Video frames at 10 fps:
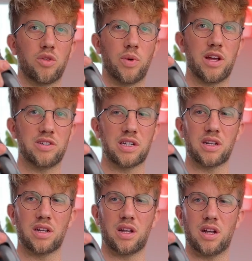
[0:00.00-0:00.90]

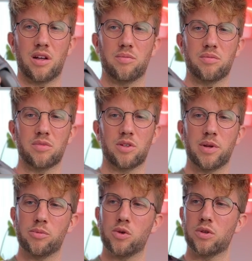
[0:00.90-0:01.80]
wearing, um, a
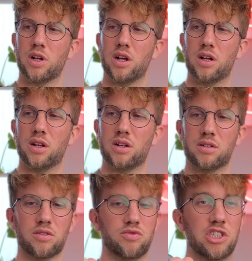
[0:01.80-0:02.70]
bit more uh,
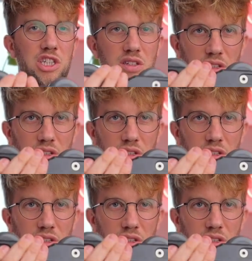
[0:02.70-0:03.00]
rigid.